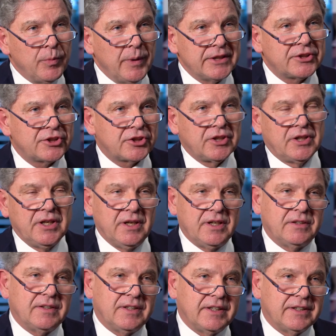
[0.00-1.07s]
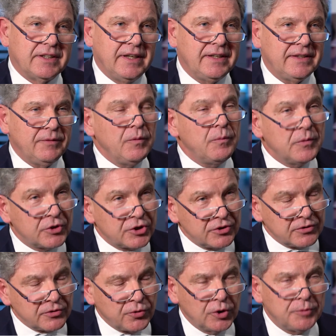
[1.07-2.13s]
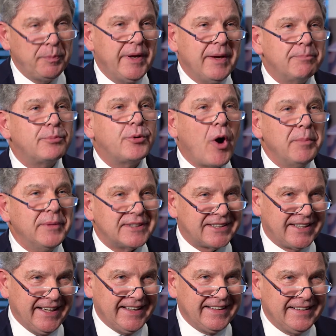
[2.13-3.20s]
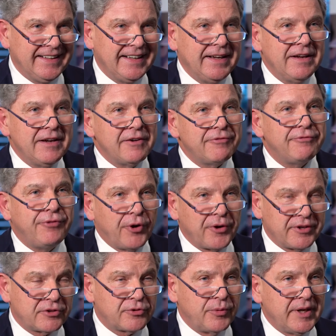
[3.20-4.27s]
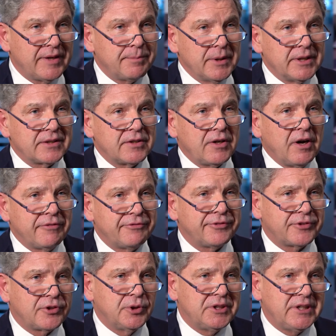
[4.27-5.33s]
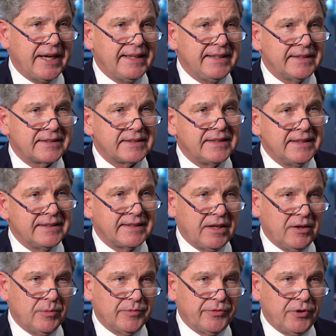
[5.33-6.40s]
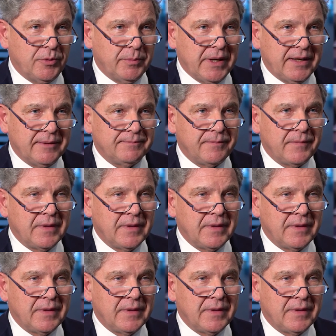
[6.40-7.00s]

which uh, uh, could be promising for the treatment of cutaneous T-cell lymphoma.